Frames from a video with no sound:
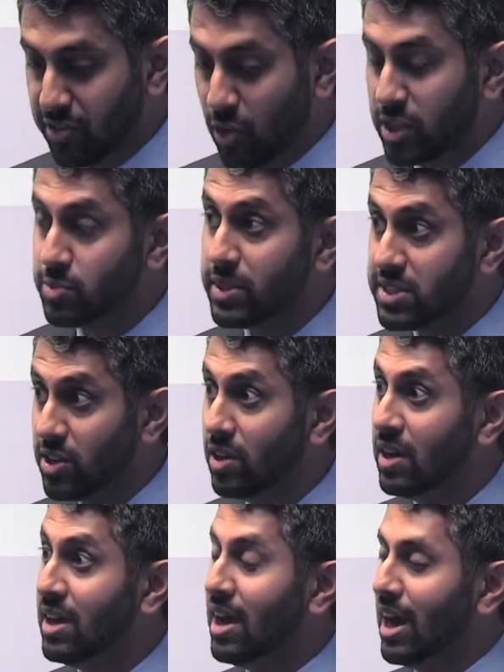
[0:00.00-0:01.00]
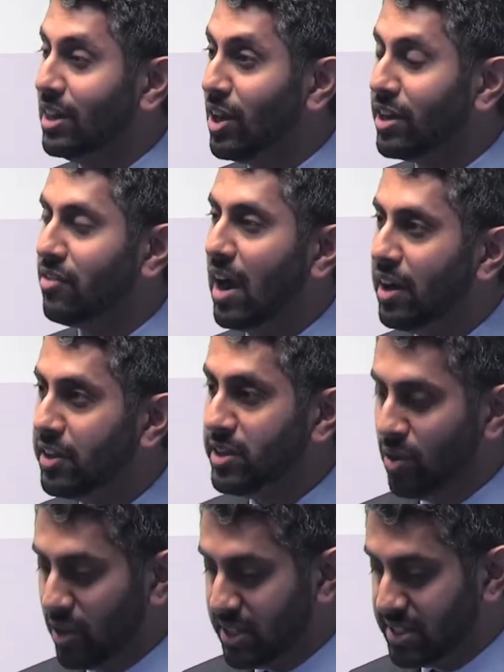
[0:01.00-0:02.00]
of course we saw a lot of other
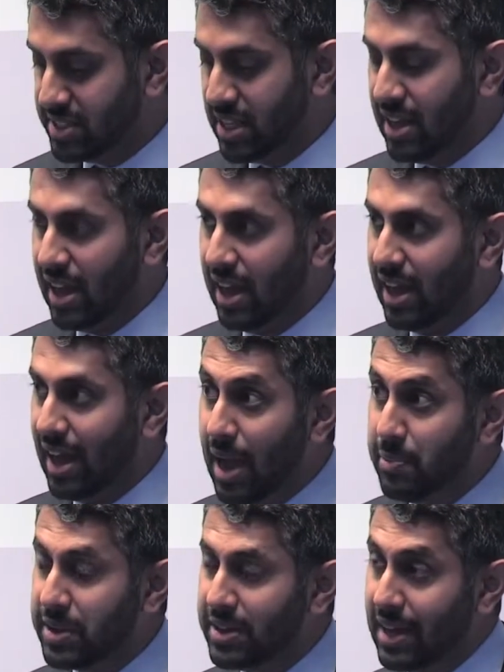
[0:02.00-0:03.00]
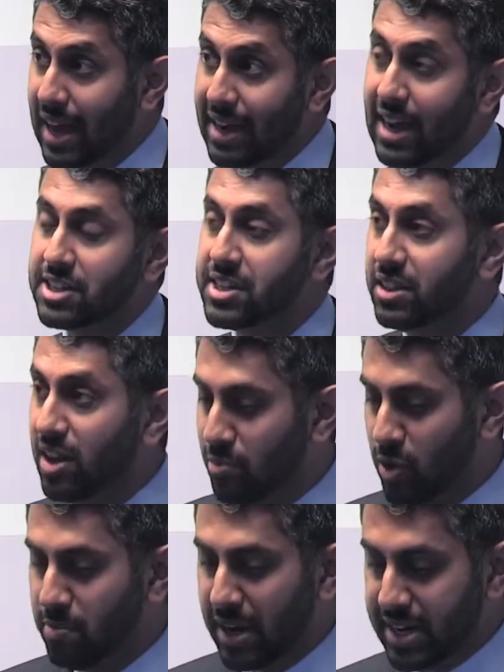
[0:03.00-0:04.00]
noise happen and actually a lot
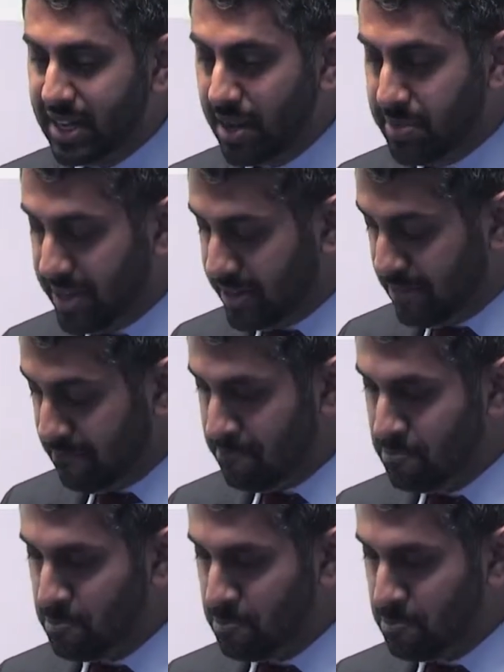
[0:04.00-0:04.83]
more money come in.